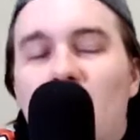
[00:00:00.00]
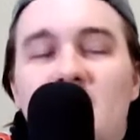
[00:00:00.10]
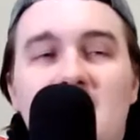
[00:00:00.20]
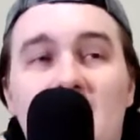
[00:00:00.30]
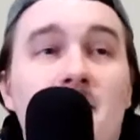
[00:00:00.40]
On
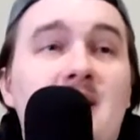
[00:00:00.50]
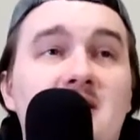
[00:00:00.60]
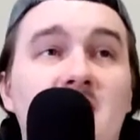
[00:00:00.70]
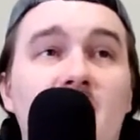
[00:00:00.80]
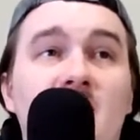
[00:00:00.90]
the second
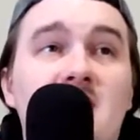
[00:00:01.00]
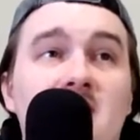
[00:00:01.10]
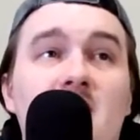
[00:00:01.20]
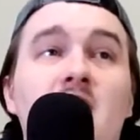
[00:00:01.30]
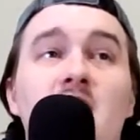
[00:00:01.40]
best defense
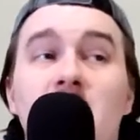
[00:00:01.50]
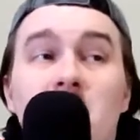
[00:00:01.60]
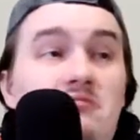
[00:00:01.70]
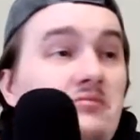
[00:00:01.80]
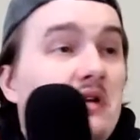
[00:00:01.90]
in the league,
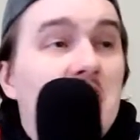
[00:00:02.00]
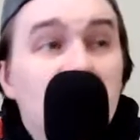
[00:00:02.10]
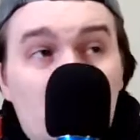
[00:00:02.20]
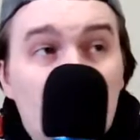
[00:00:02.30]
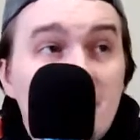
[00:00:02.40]

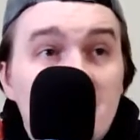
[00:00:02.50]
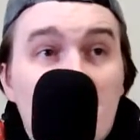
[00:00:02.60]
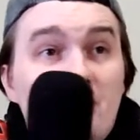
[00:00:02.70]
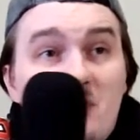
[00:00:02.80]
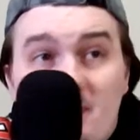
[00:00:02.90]
he's called
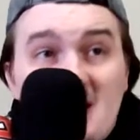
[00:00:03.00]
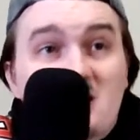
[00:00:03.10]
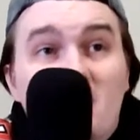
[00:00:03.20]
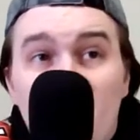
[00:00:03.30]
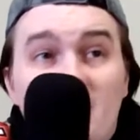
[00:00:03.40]
himself the
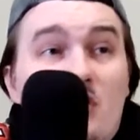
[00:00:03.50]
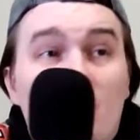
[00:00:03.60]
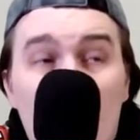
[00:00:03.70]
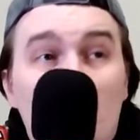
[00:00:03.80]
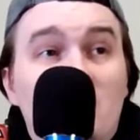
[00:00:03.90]
best defender
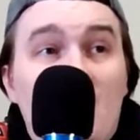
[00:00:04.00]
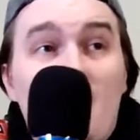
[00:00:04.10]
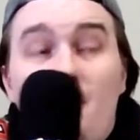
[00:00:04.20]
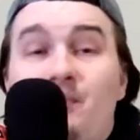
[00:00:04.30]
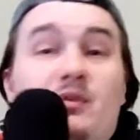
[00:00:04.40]
of all
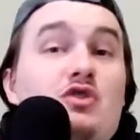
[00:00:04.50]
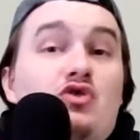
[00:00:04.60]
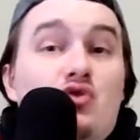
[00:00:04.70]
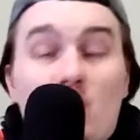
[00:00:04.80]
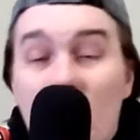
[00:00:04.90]
time,
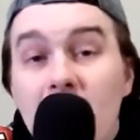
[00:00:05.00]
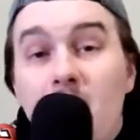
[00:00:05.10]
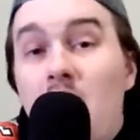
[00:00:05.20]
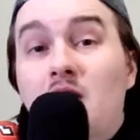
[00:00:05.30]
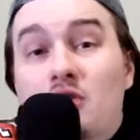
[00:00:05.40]

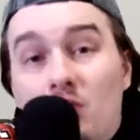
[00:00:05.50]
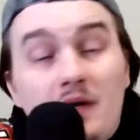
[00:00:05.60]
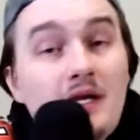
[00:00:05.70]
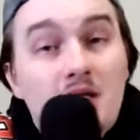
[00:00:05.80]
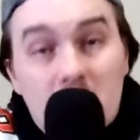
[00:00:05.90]
Draymond
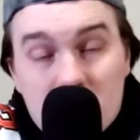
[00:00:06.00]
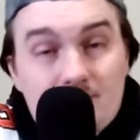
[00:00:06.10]
Green.